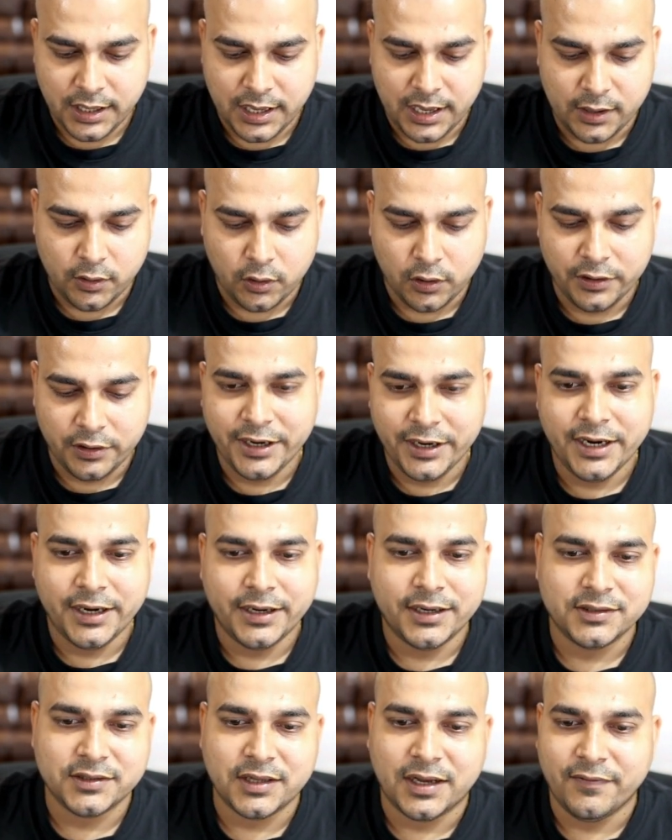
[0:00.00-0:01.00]
And already
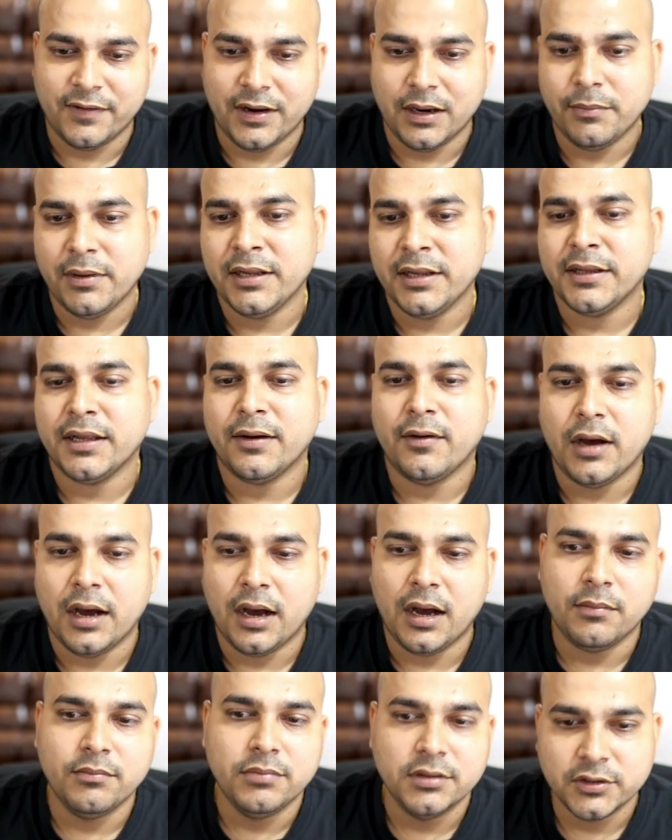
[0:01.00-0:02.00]
it is available in the
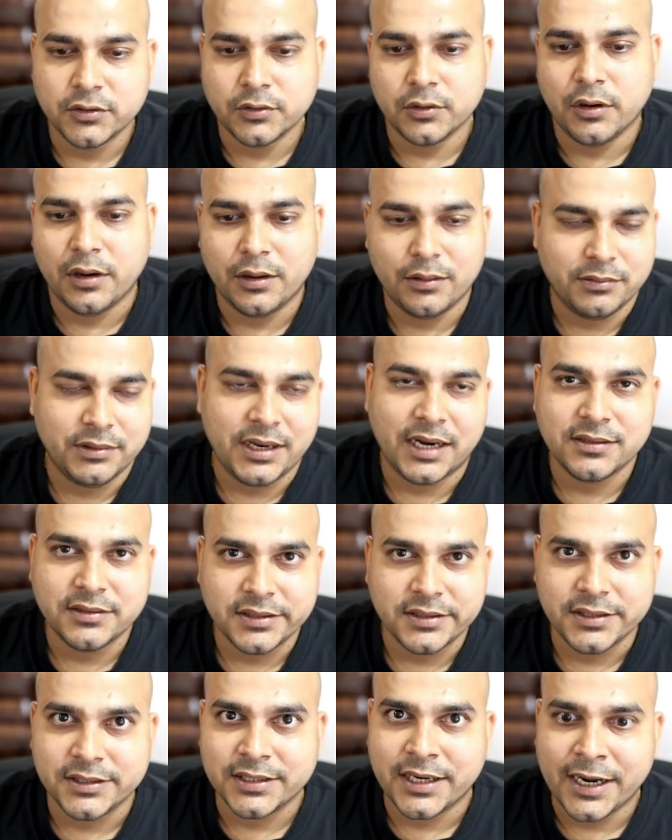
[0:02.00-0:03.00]
hub. So that is
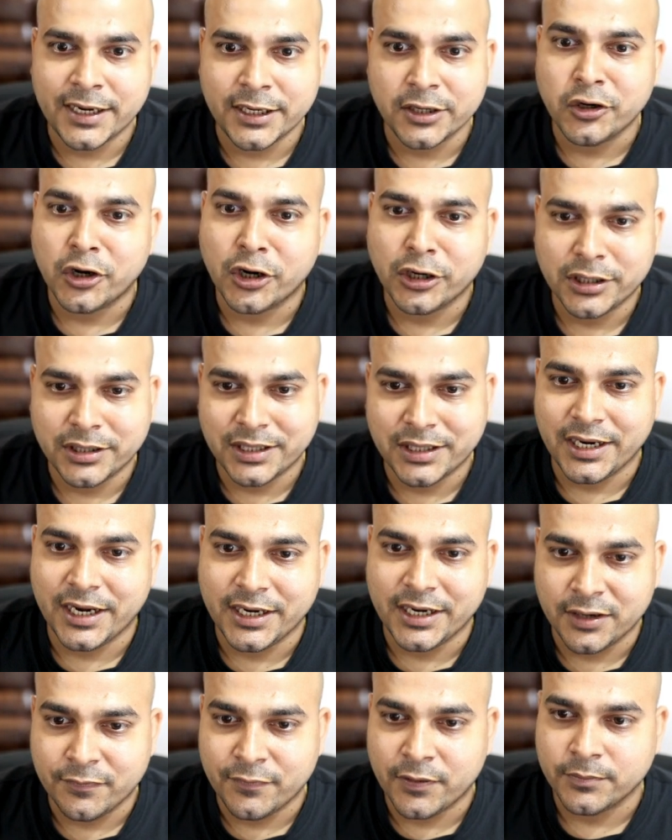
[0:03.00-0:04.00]
the reason I did not
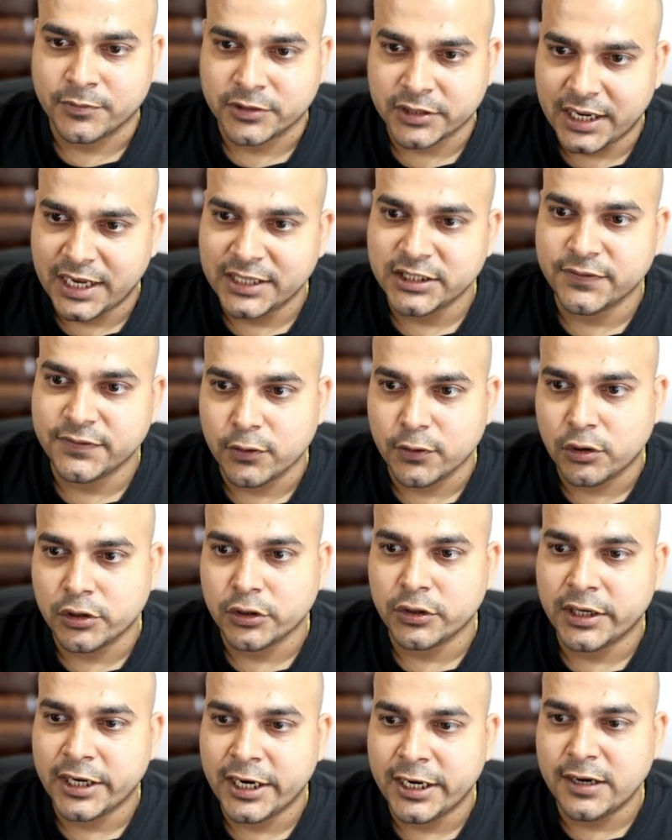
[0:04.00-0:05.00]
create it from scratch. If you want
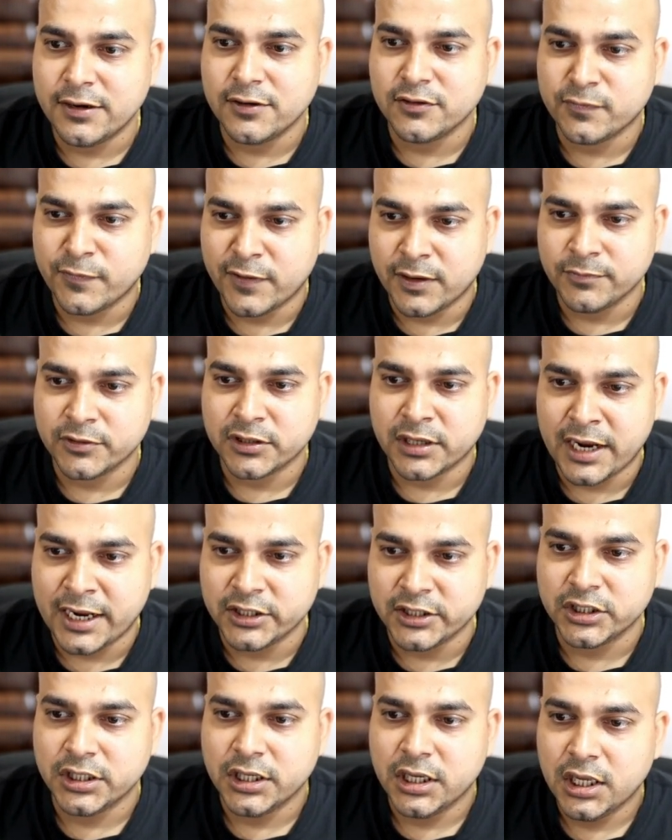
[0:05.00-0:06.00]
to create it from
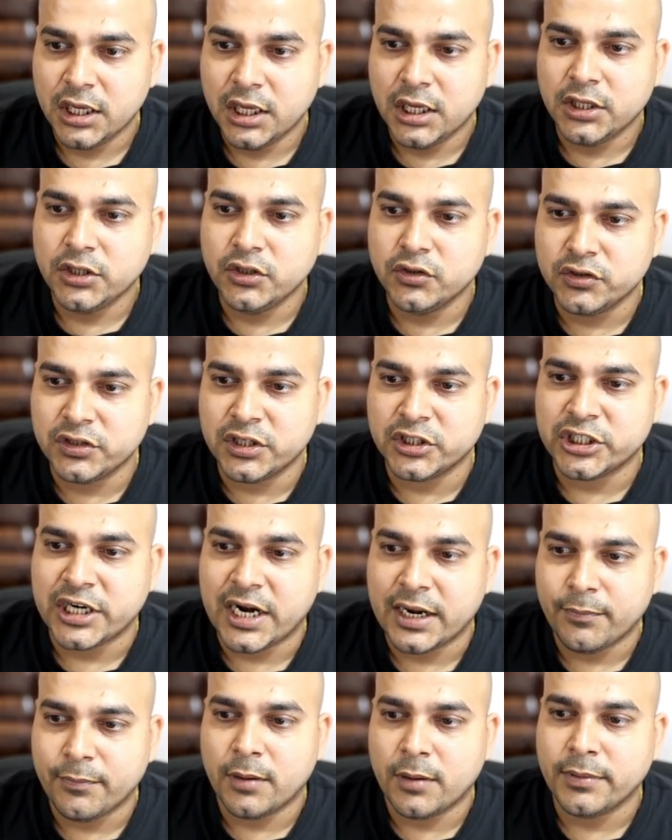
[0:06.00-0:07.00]
scratch, use the
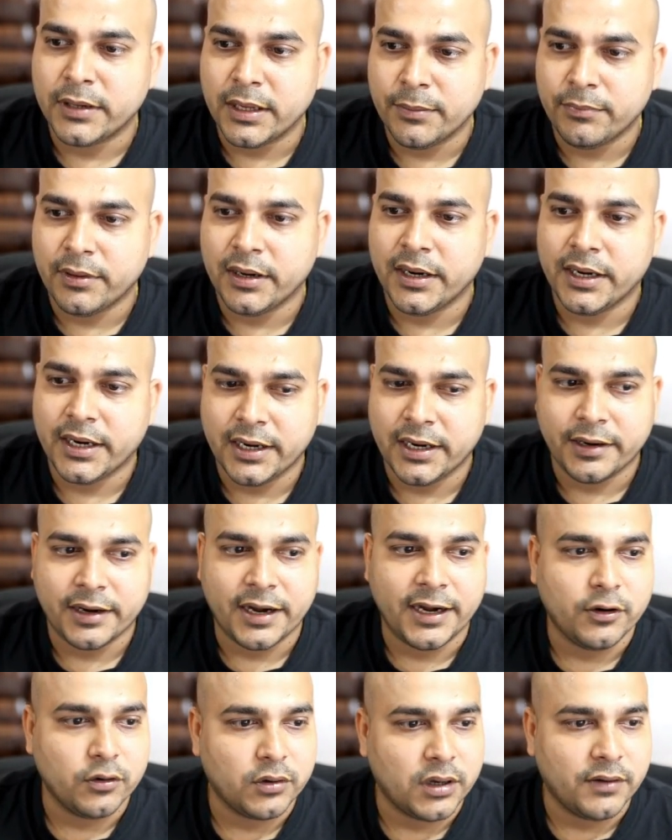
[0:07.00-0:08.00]
chat prompt template and
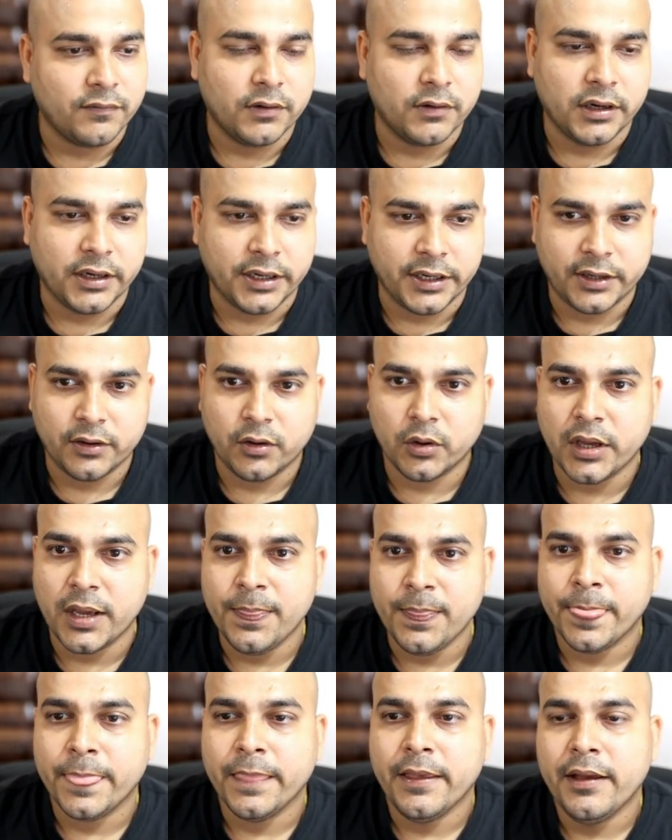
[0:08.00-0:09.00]
try to convert it.
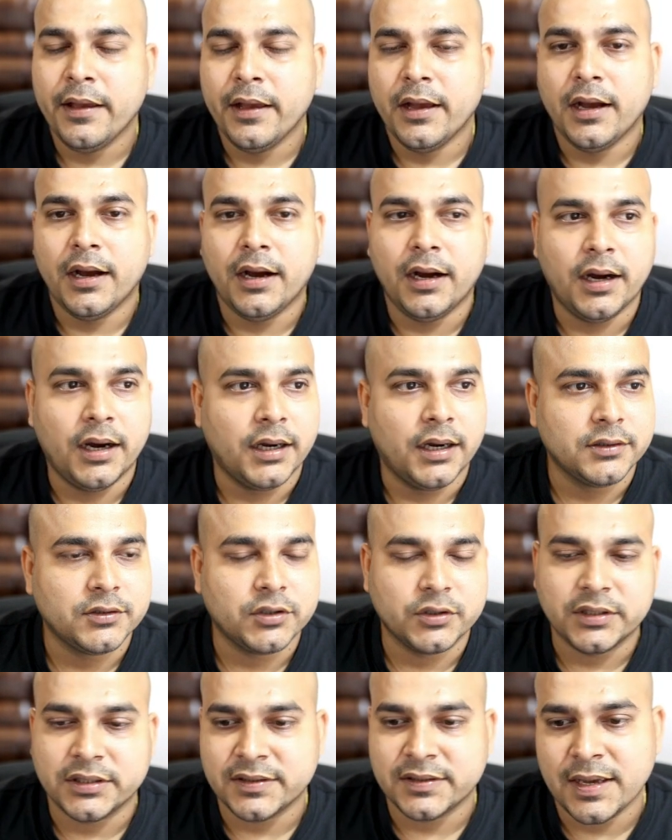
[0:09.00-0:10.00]
Okay.
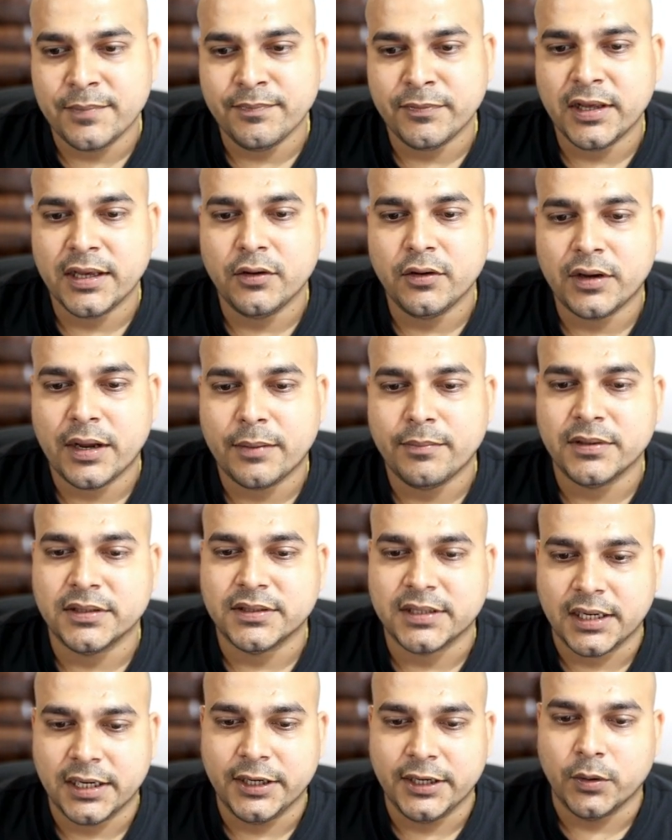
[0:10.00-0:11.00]
So the same thing, you can
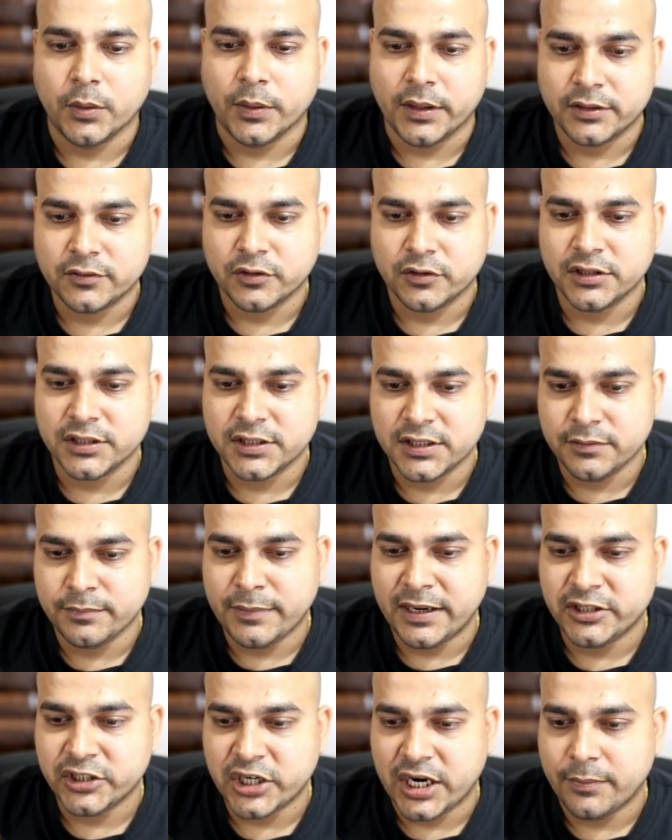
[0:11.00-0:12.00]
basically do it. So this is
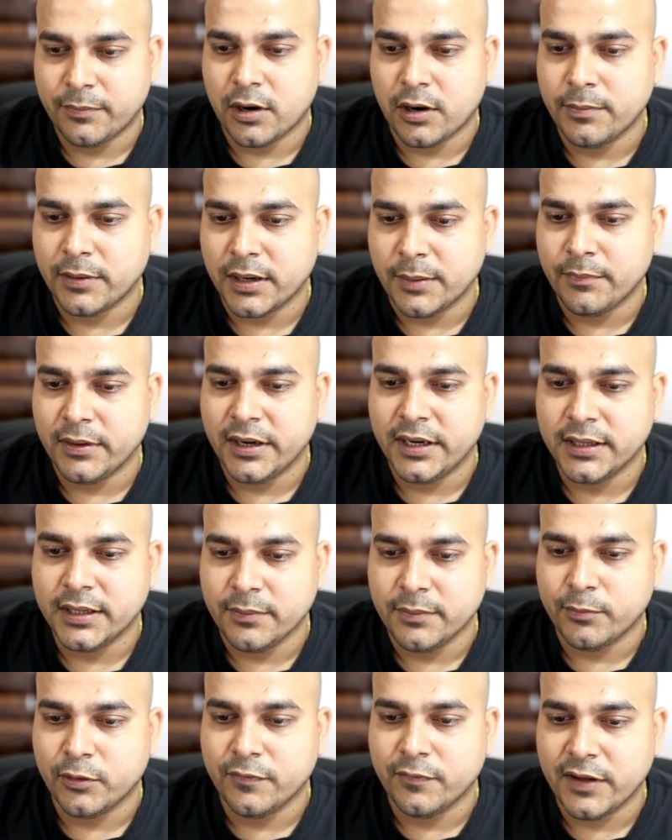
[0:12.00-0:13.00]
my chat prompt template. The
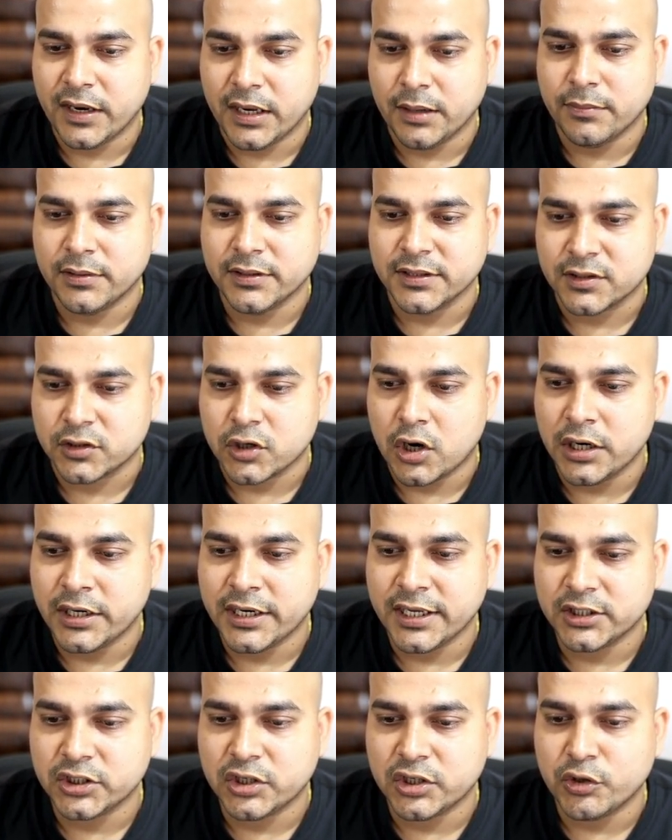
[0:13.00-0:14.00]
input variable is
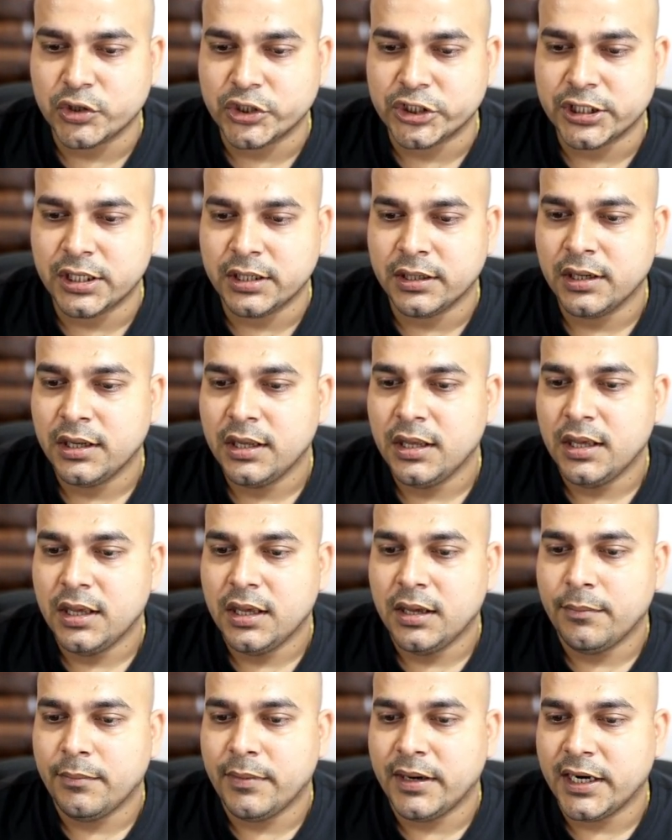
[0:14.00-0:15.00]
context question.
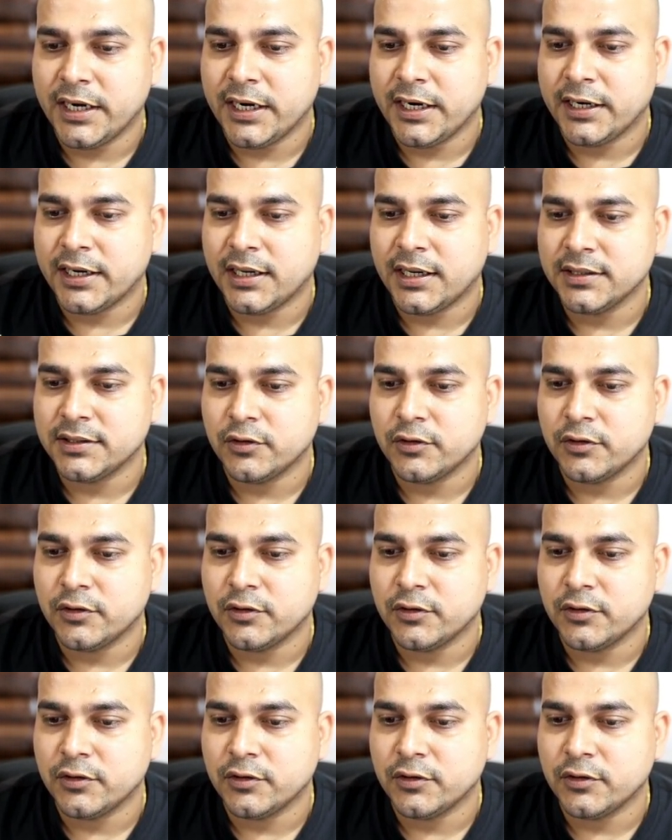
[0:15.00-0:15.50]
Metadata